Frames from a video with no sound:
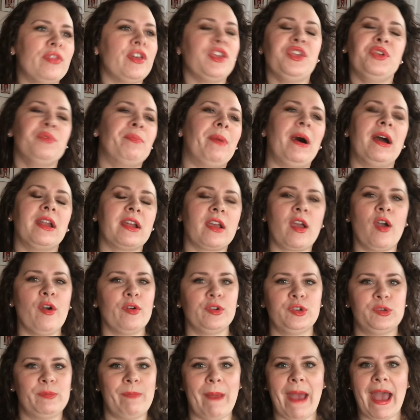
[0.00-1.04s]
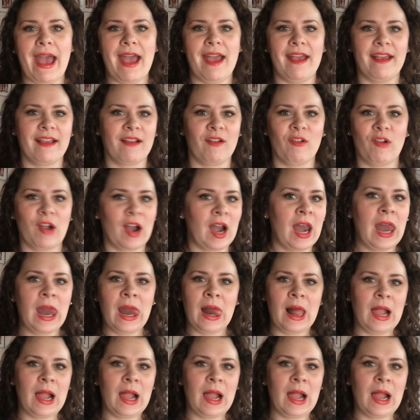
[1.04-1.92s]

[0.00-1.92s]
that you bought a Coach bag or,